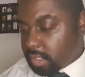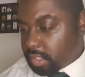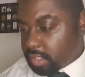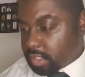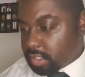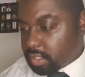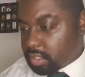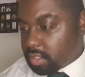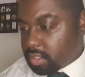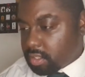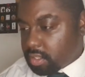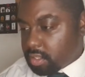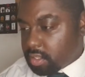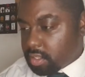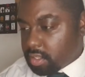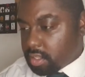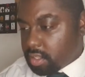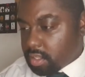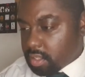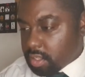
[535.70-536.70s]
it
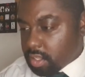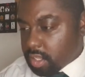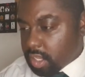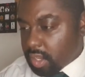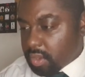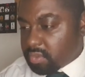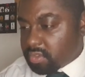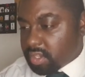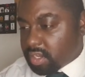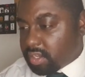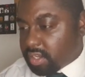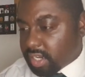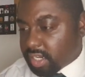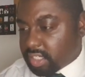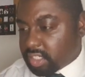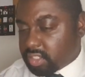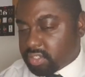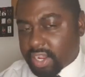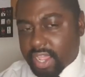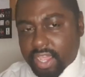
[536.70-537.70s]
was a diss
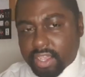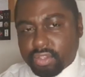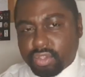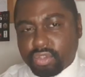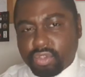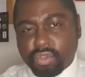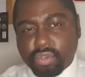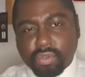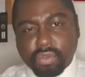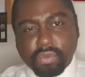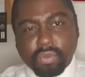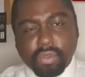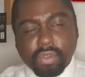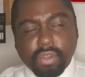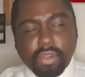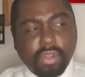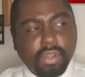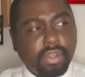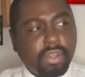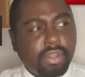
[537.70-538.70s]
track to,
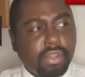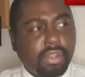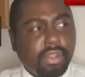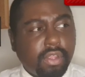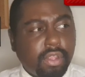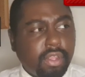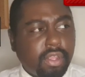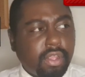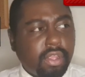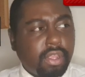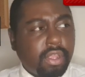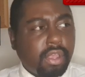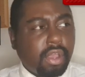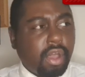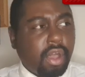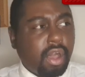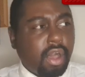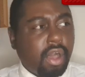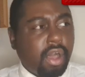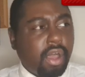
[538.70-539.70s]

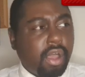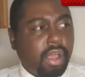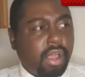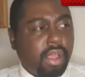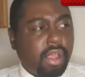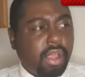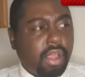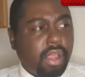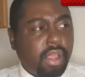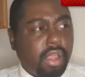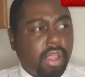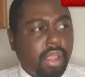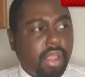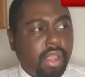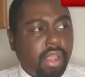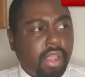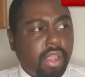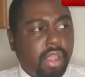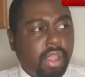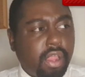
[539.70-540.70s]
the
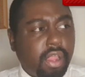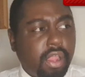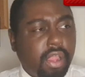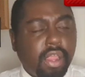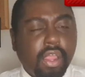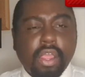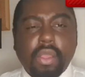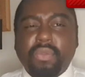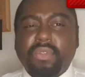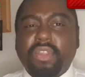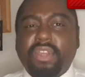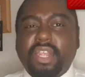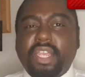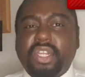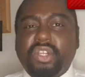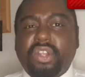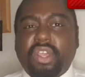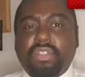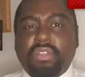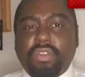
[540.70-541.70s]
diss
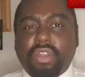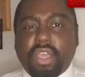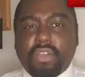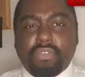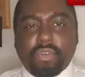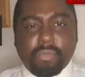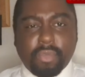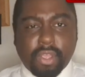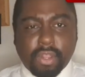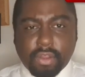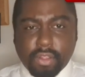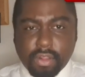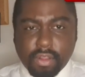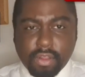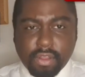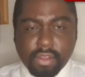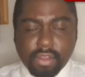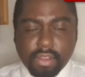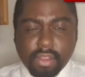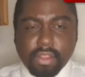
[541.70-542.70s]
track to Devil Man.
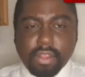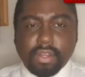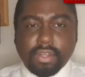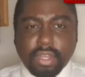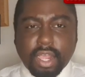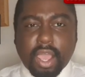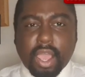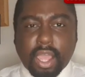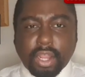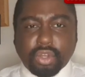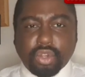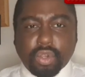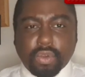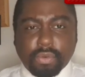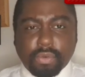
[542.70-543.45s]
That I do